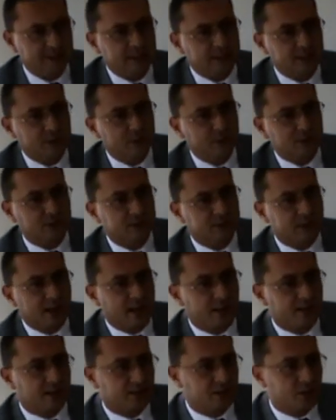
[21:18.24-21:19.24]
institutions
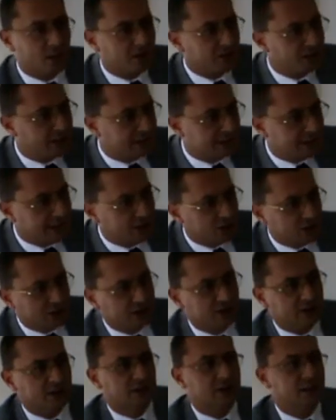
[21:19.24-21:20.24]
are
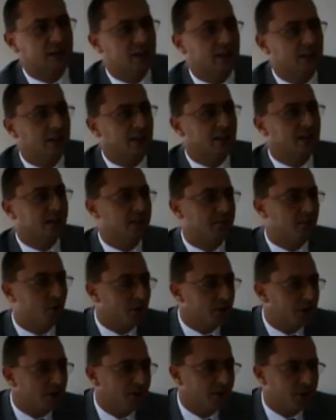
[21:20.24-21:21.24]
dollarization,
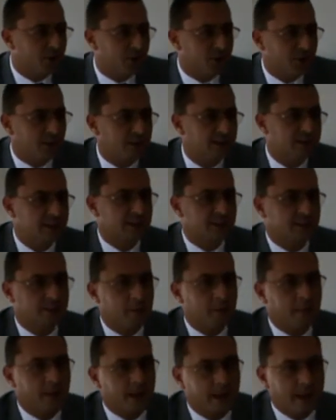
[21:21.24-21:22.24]
monetary unions,
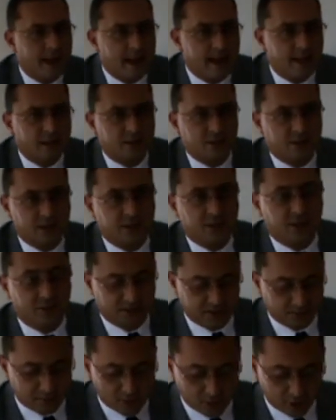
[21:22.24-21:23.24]
and the currency